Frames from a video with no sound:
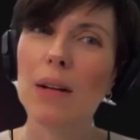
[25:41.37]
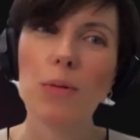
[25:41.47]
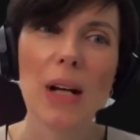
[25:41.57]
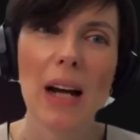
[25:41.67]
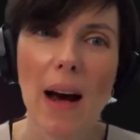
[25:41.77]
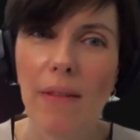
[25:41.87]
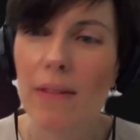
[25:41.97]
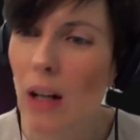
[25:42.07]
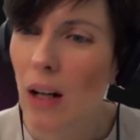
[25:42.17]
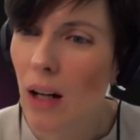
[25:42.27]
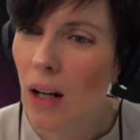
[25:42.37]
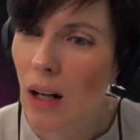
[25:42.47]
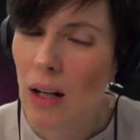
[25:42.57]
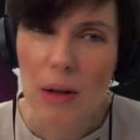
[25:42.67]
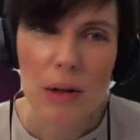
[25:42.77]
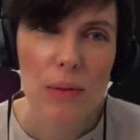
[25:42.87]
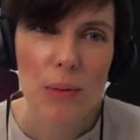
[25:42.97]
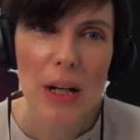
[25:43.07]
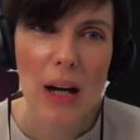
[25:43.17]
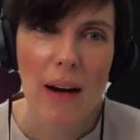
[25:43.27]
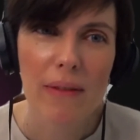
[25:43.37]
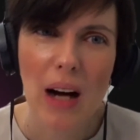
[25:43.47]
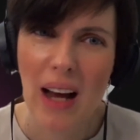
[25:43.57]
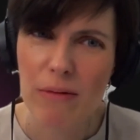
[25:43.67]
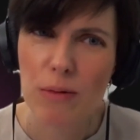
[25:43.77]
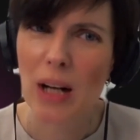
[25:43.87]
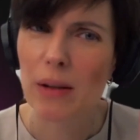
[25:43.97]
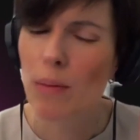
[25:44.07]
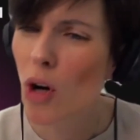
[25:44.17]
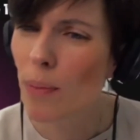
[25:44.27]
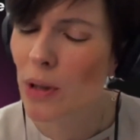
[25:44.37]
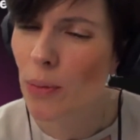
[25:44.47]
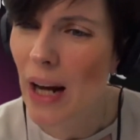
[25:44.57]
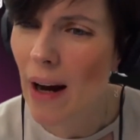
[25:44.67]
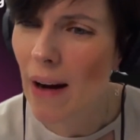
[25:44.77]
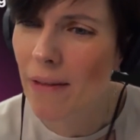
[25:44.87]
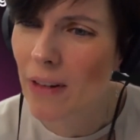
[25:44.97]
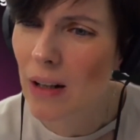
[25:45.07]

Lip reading: and I have one more, but we have